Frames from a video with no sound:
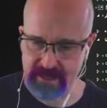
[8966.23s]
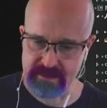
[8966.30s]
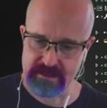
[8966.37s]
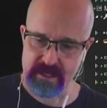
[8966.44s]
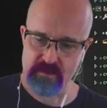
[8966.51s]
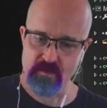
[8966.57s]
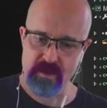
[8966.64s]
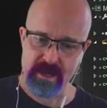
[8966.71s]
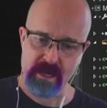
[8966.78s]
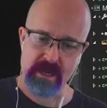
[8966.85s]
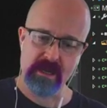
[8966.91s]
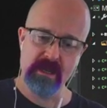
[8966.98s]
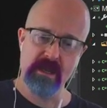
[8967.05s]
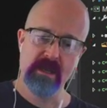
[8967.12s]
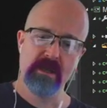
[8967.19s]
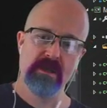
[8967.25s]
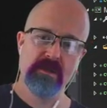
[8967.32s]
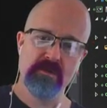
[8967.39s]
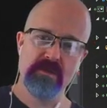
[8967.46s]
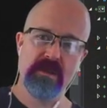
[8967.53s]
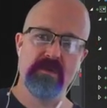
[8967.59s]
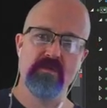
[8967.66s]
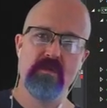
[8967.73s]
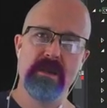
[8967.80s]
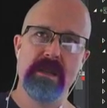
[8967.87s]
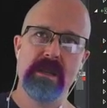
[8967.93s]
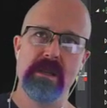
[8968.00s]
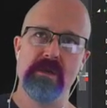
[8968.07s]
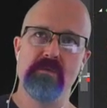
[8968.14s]
then we
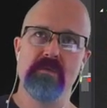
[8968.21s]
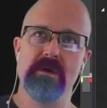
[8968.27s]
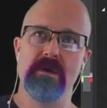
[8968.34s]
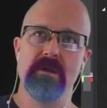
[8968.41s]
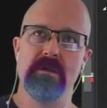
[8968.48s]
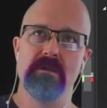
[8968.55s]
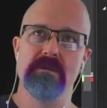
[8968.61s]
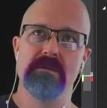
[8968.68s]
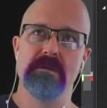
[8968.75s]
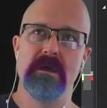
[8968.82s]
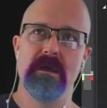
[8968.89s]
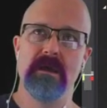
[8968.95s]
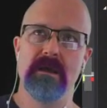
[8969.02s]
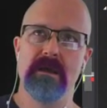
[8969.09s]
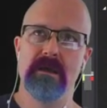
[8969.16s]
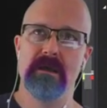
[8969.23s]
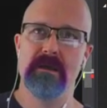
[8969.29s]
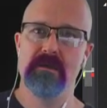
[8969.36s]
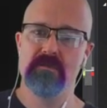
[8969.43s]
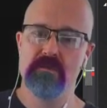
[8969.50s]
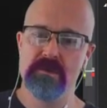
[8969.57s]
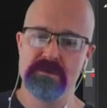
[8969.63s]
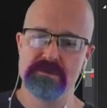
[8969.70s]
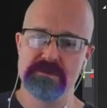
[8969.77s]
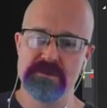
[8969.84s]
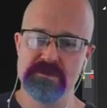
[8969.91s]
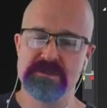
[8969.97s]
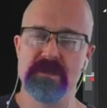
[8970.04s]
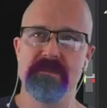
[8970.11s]
will we'll
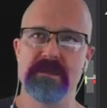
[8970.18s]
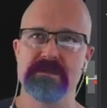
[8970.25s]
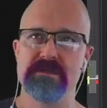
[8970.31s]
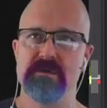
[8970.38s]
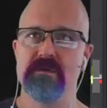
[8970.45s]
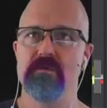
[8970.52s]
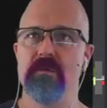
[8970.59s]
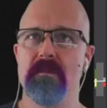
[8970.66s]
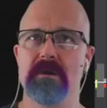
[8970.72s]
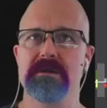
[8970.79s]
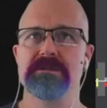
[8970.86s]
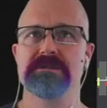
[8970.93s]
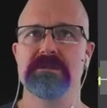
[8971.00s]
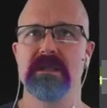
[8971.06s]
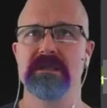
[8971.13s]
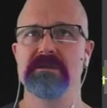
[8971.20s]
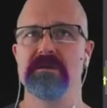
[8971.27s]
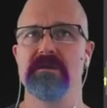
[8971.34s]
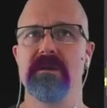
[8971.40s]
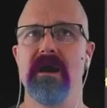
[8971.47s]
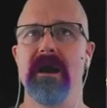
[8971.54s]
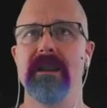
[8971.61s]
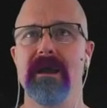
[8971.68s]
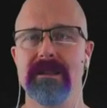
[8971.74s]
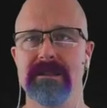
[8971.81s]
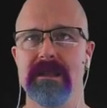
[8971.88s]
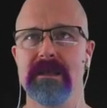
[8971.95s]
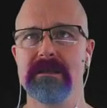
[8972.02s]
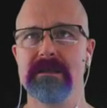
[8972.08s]
do something to it. We'll mark it as selected or not.
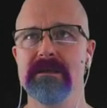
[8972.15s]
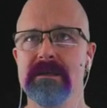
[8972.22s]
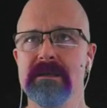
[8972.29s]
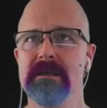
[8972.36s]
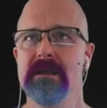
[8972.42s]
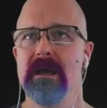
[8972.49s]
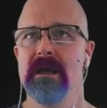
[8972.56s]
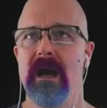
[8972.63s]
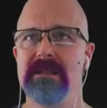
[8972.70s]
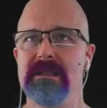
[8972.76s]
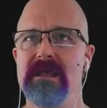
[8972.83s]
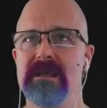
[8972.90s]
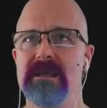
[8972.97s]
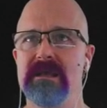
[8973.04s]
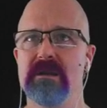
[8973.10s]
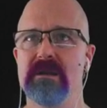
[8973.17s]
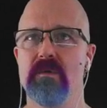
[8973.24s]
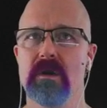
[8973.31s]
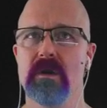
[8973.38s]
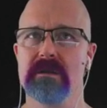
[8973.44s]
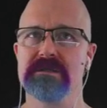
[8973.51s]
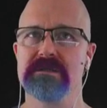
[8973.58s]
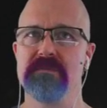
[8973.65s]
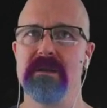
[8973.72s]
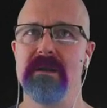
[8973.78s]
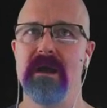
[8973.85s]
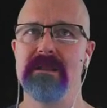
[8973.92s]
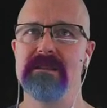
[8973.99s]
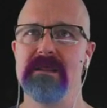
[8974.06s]
I think it'll work is
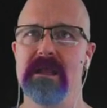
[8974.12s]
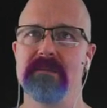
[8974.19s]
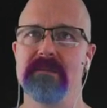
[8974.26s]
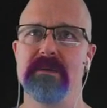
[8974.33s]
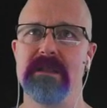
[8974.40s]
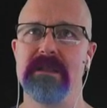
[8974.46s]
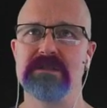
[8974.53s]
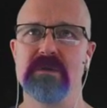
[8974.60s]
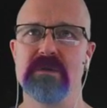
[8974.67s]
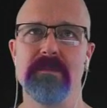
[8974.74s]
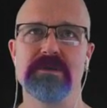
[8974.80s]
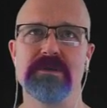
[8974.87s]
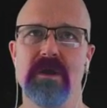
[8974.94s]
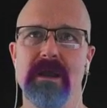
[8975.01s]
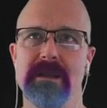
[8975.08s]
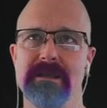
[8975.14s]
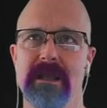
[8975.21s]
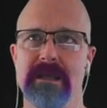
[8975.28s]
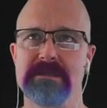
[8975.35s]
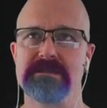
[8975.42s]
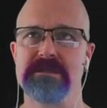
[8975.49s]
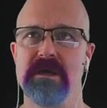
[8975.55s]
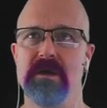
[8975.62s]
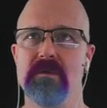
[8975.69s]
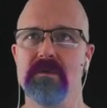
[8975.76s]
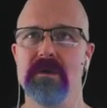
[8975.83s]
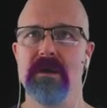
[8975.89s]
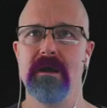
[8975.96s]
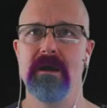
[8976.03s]
what I think, but that's what I'm going to try next.
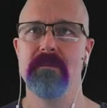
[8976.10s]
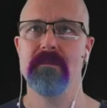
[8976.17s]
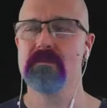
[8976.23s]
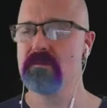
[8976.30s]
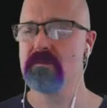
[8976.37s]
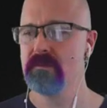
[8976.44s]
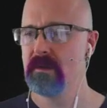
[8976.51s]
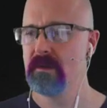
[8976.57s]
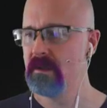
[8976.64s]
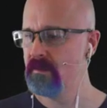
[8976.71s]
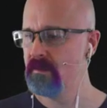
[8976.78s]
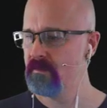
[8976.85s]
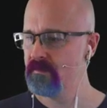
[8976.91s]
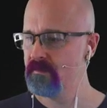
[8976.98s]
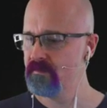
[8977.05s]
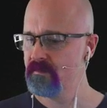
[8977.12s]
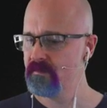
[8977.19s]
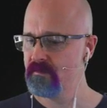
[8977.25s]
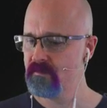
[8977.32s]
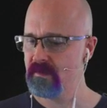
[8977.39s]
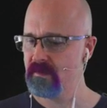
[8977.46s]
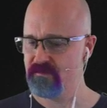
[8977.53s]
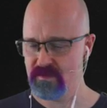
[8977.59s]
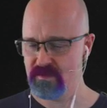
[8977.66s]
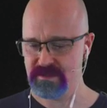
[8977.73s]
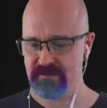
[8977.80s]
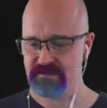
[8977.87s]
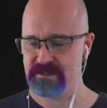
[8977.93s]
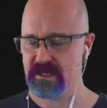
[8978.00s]
So if you
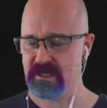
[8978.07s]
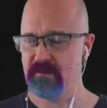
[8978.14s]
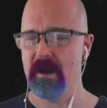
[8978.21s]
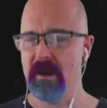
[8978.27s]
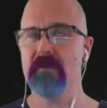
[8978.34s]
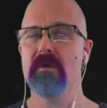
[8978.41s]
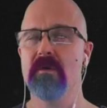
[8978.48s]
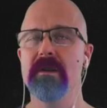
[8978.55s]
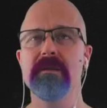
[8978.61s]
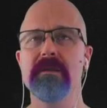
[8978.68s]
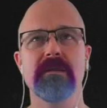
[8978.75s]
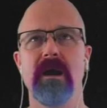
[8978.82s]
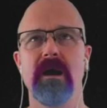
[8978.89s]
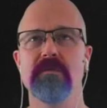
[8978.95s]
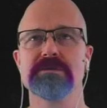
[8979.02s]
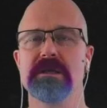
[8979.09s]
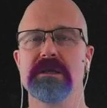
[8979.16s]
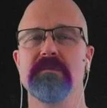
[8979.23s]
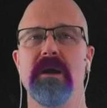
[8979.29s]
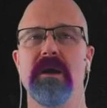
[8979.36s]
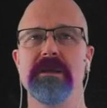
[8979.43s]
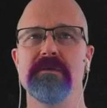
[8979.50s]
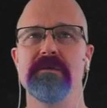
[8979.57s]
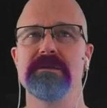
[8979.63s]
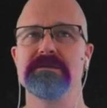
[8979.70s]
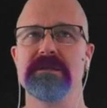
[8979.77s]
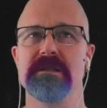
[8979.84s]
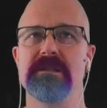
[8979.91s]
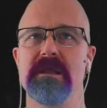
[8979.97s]
have to say goodbye, Rory, I will say goodbye to you
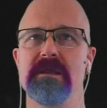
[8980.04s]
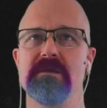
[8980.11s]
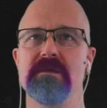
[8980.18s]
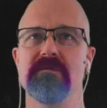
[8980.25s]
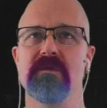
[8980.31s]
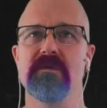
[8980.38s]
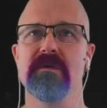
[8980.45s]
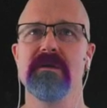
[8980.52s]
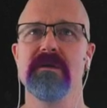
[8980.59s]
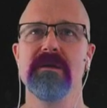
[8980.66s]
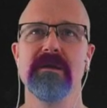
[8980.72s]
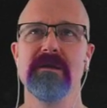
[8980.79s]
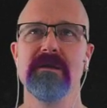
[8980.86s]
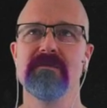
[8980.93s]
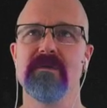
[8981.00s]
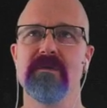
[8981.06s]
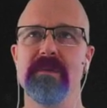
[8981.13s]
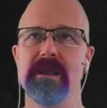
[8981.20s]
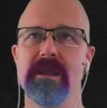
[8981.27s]
and say thank you for being here.